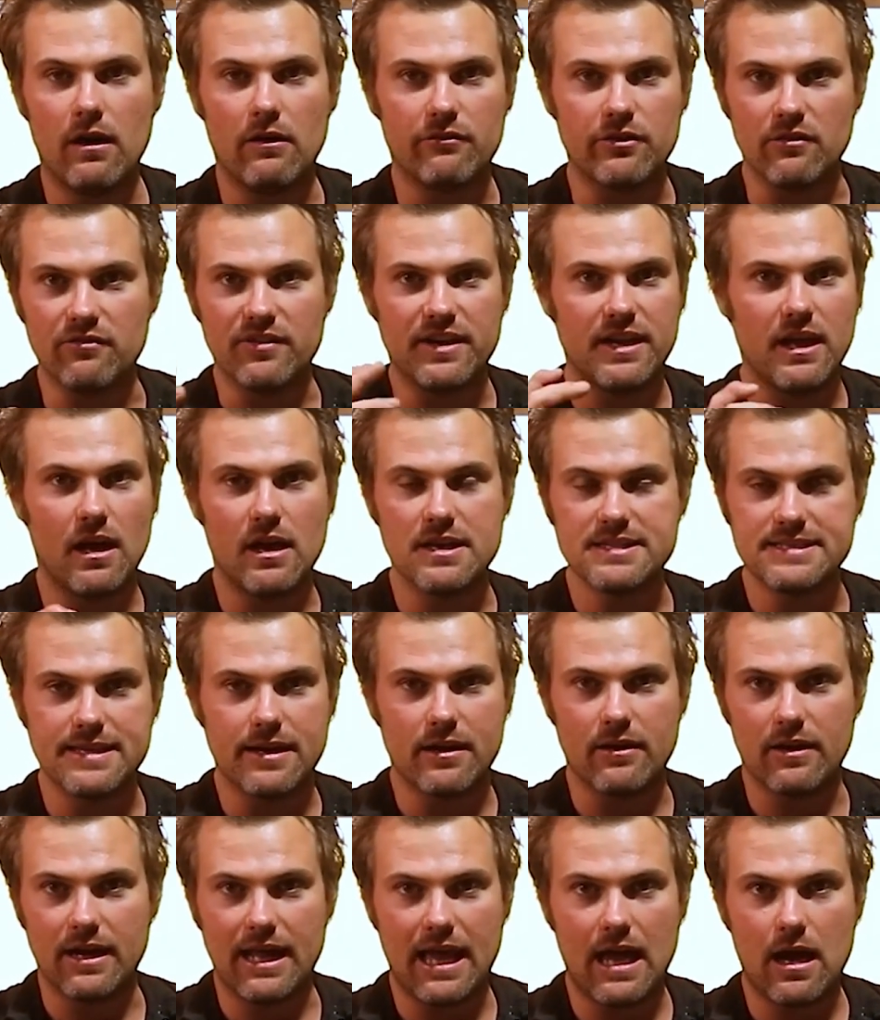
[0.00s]
I've got videos that
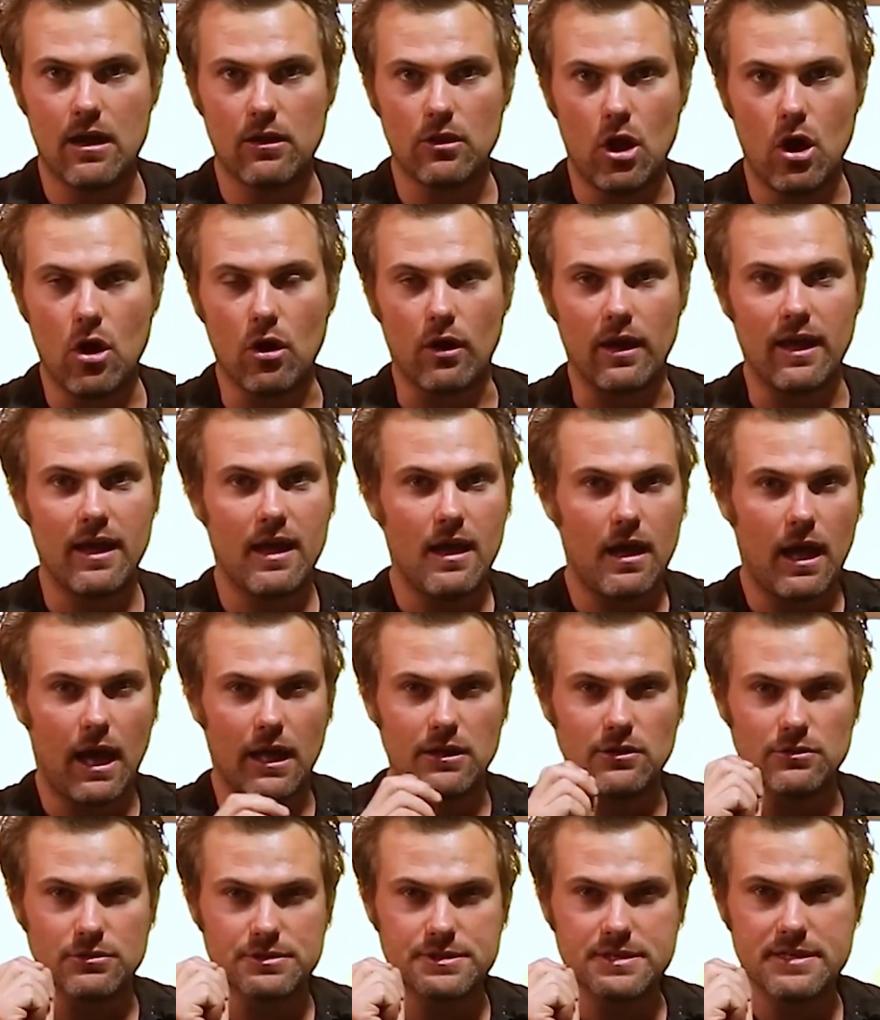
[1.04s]
are an hour long, and
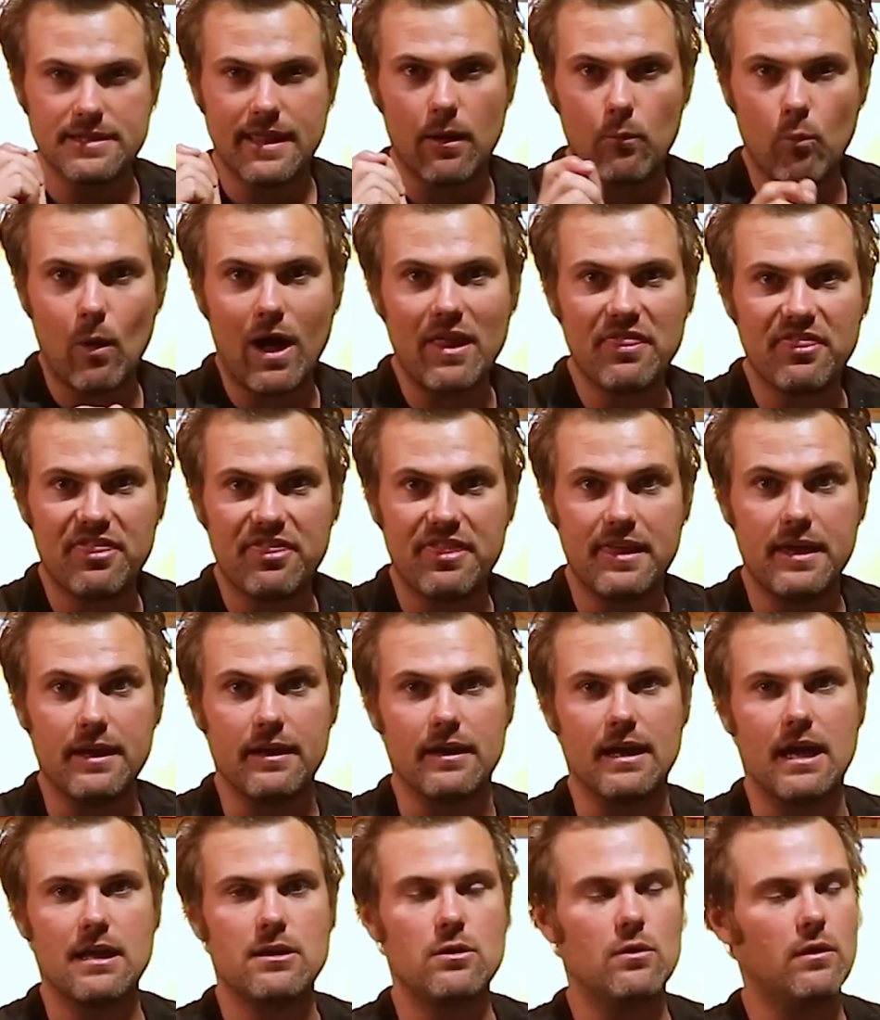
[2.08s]
you'll see that one
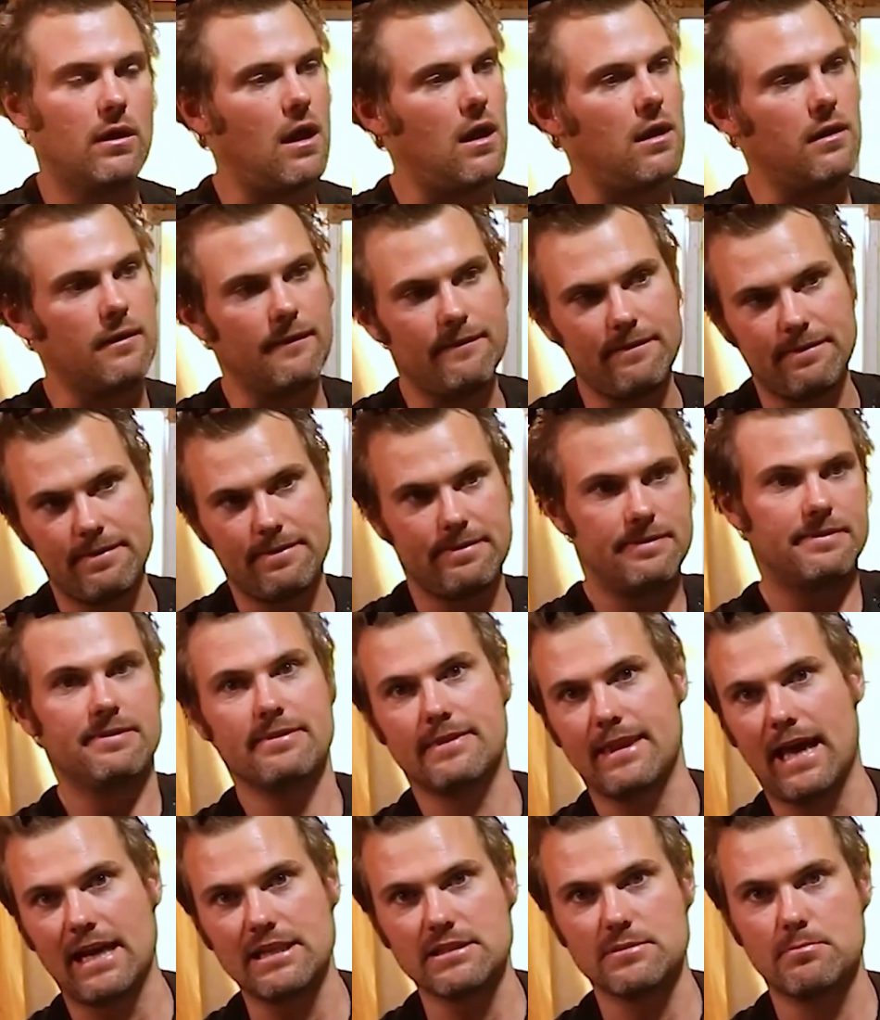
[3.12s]
thing and you'll go,
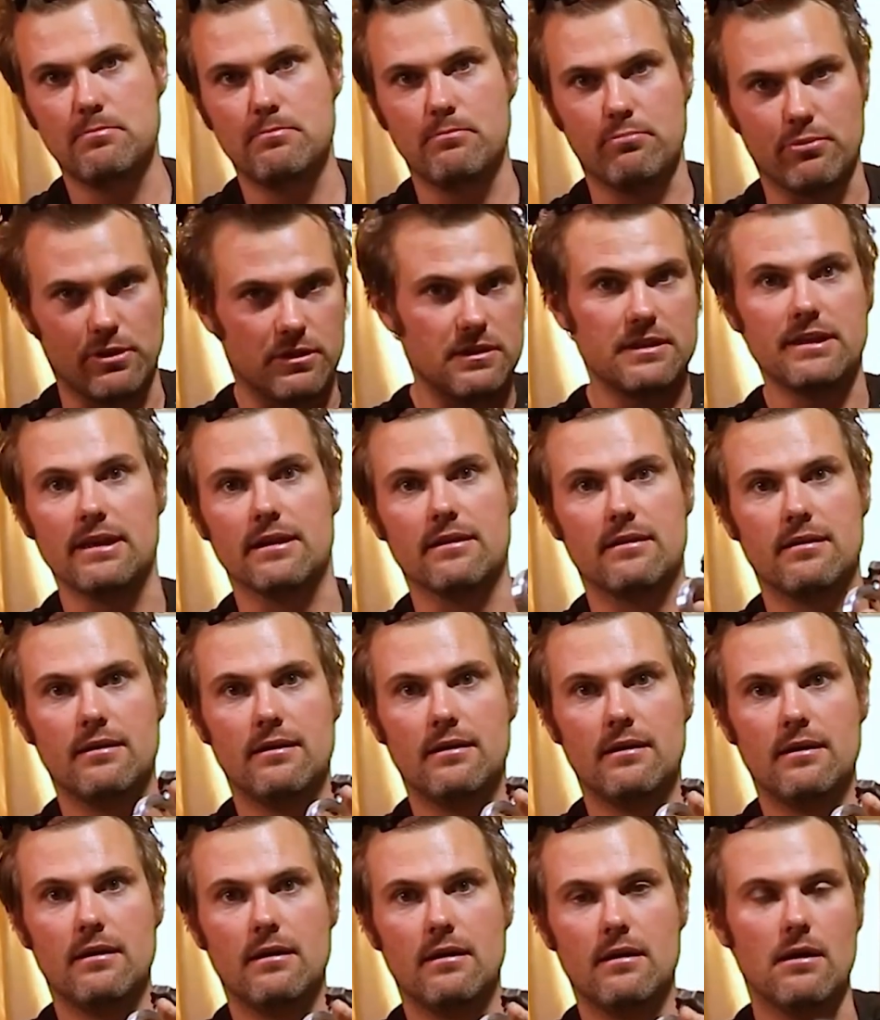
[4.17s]
that's brilliant.
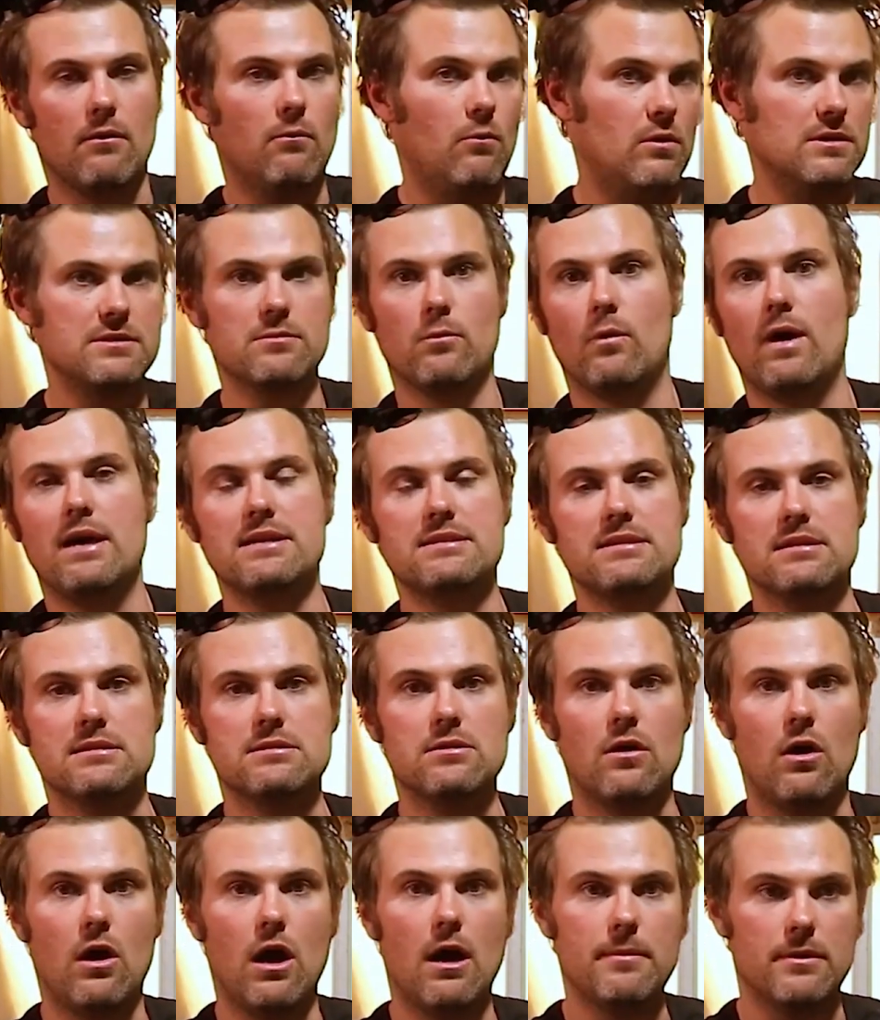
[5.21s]
It wasn't a waste of
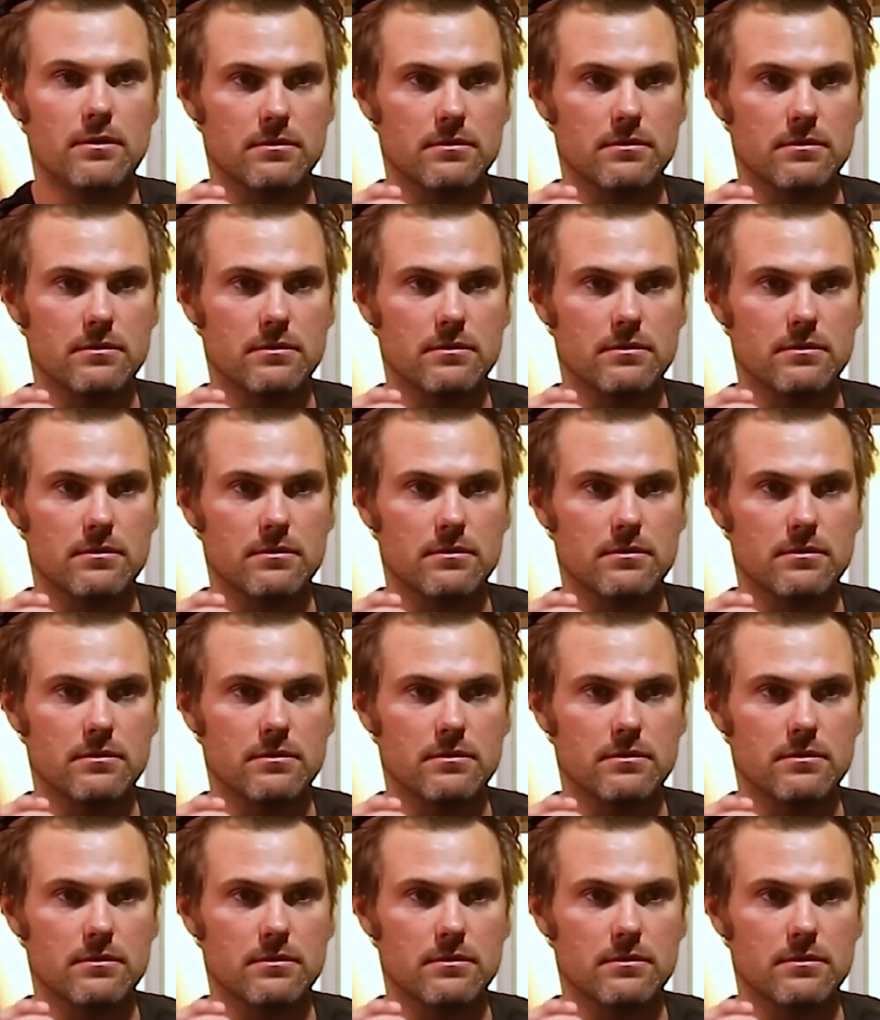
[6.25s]
time.